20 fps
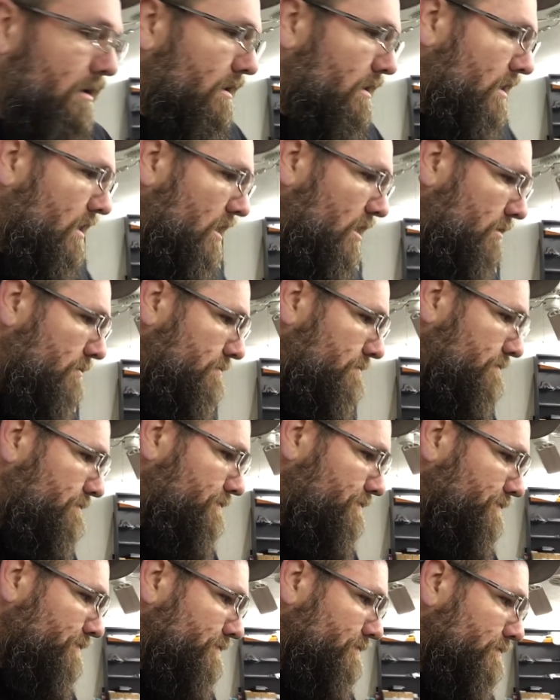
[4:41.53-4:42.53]

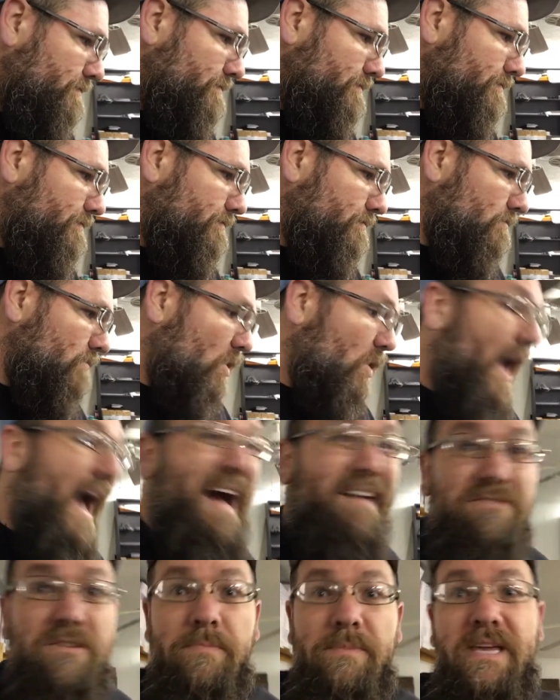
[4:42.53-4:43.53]
You
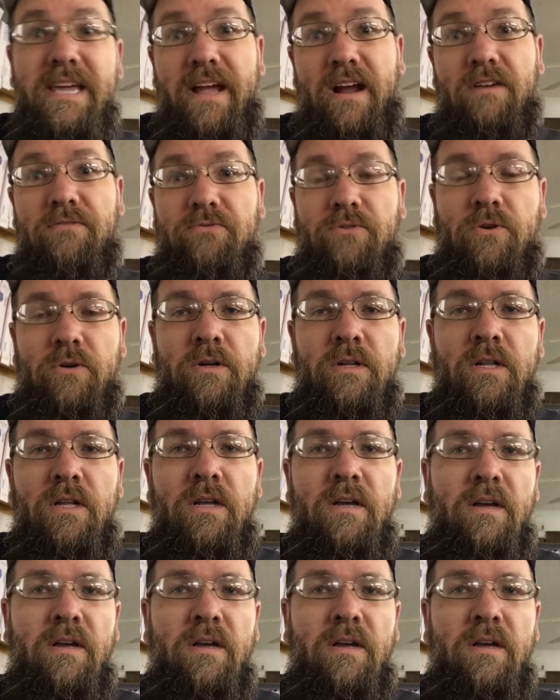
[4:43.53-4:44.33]
have to be careful.